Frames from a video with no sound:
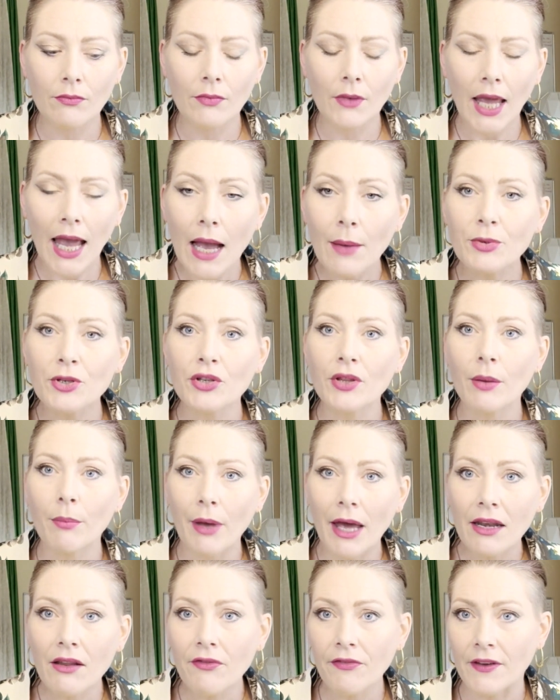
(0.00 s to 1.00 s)
capture the
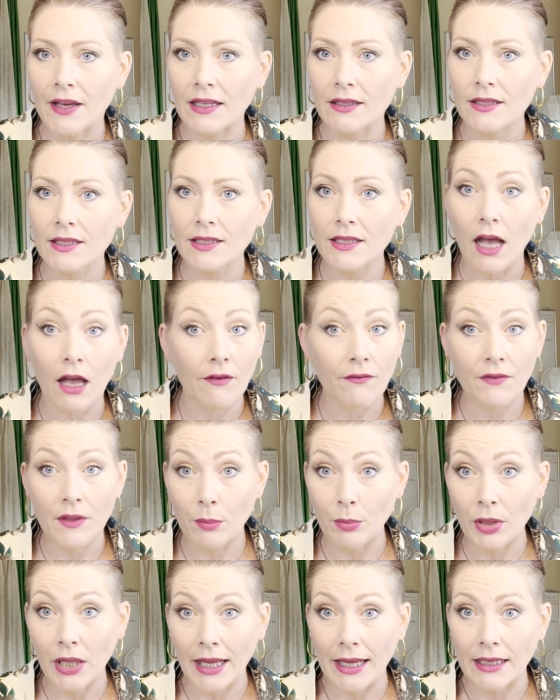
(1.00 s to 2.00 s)
benefits of the
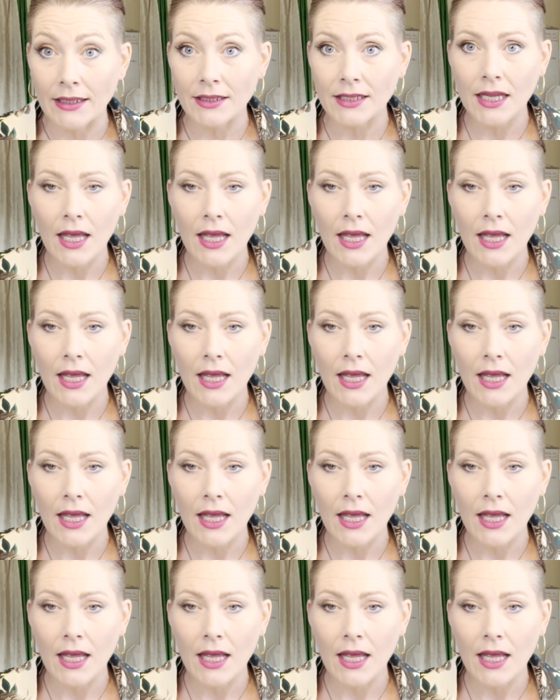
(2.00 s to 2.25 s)
plant